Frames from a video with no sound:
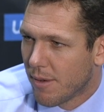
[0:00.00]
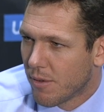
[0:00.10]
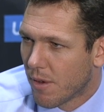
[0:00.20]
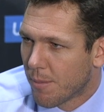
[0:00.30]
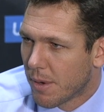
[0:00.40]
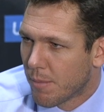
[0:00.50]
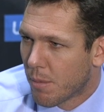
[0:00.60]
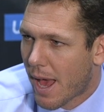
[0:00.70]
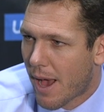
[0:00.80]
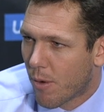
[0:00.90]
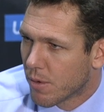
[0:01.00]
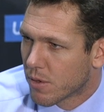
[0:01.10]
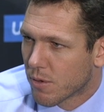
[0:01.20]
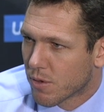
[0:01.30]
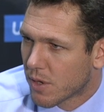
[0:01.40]
I mean, Powell
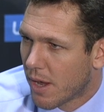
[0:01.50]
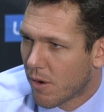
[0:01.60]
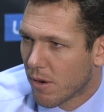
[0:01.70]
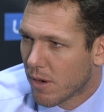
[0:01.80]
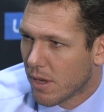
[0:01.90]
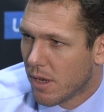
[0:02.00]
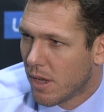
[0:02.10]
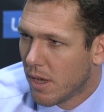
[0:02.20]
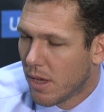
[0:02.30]
was their center, and,